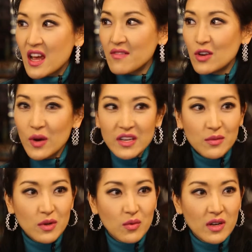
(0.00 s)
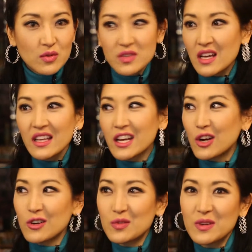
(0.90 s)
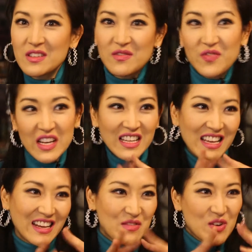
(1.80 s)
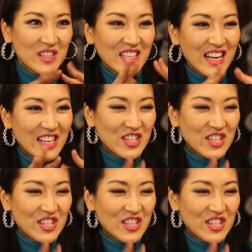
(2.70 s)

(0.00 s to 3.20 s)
I have no idea what it was, was that like curse words and fun-like words that I